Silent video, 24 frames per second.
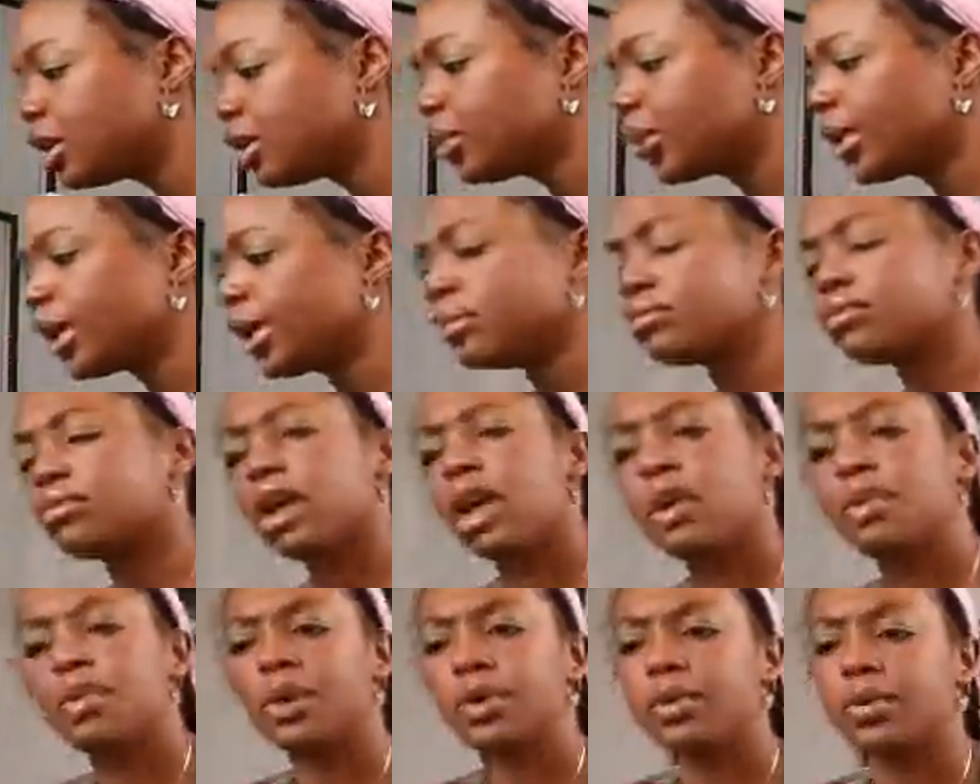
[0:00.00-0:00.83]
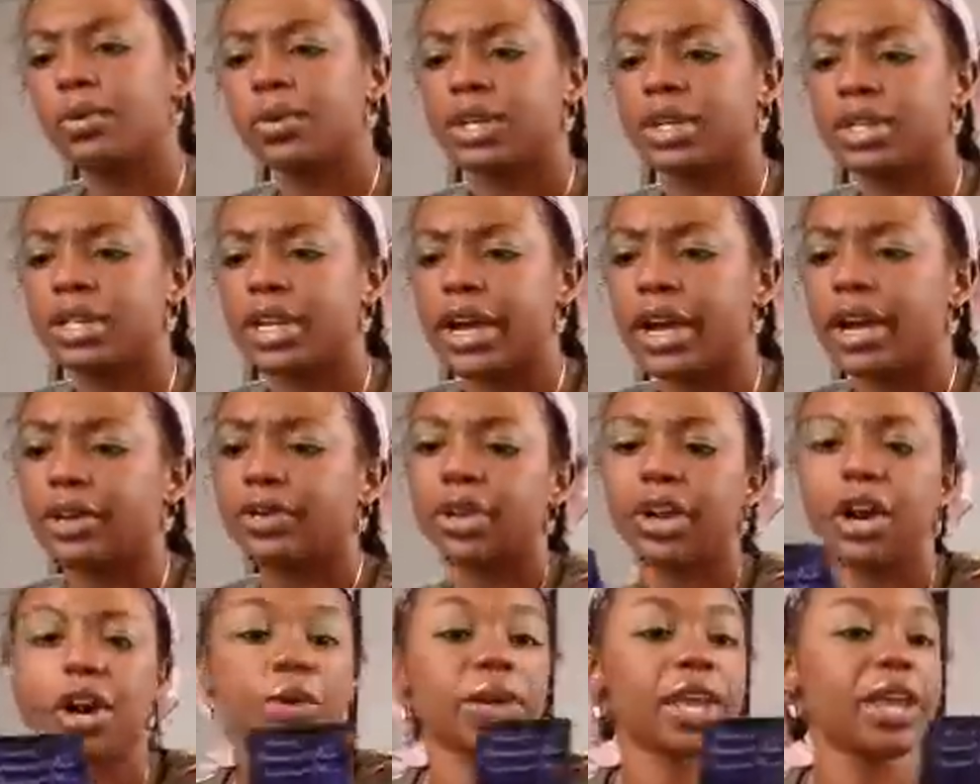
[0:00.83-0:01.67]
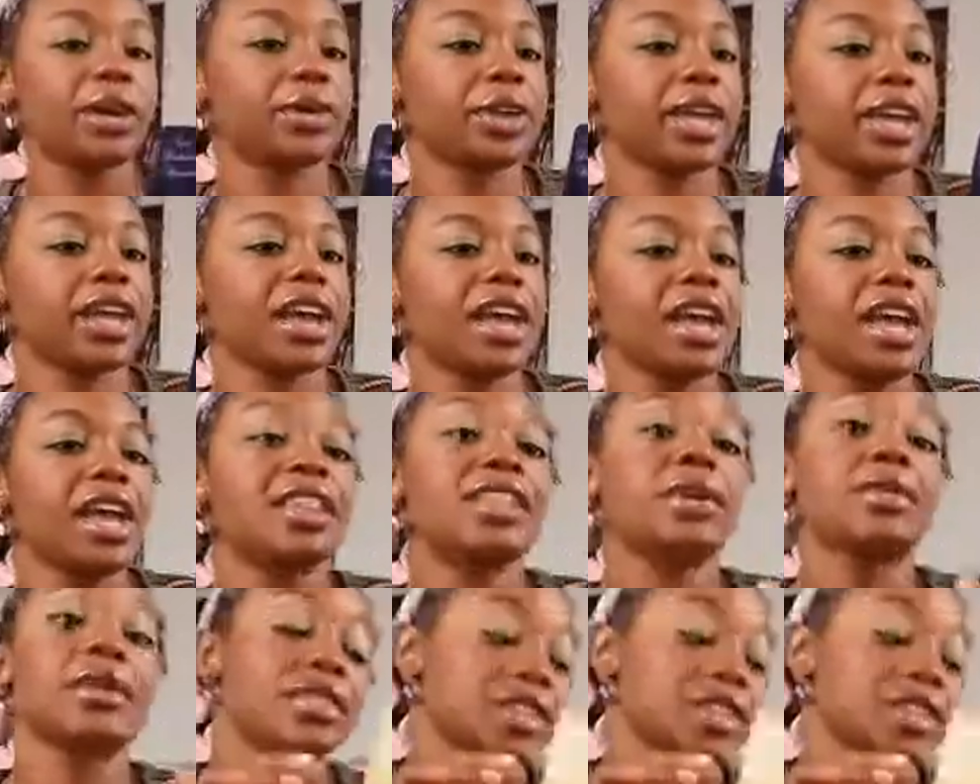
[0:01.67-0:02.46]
oh wait, I put one down. Okay. Then we